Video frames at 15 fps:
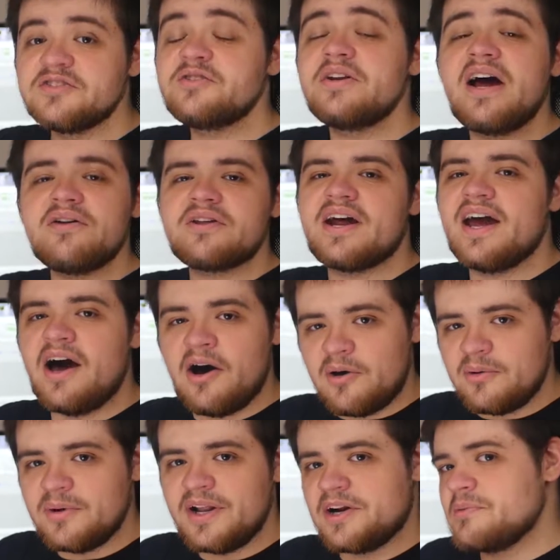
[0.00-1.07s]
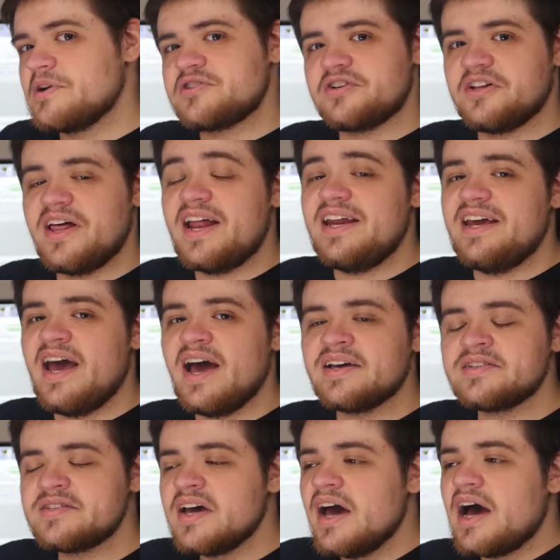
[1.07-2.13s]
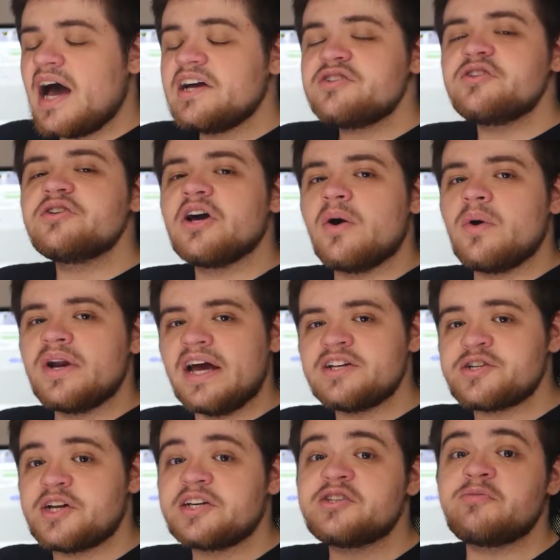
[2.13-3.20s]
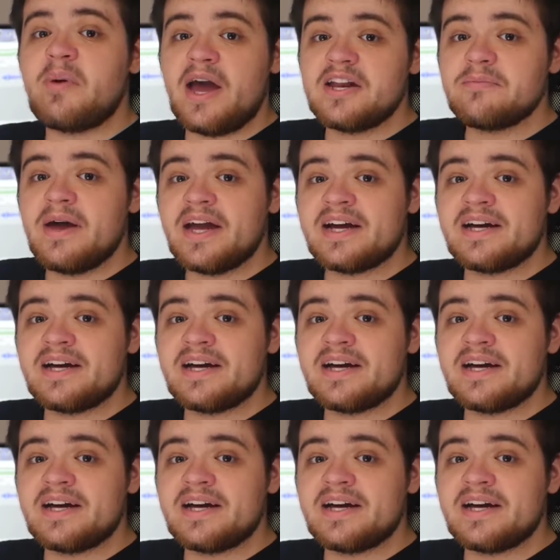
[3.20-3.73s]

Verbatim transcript: So now that I own an original NES, I should go and I should expand my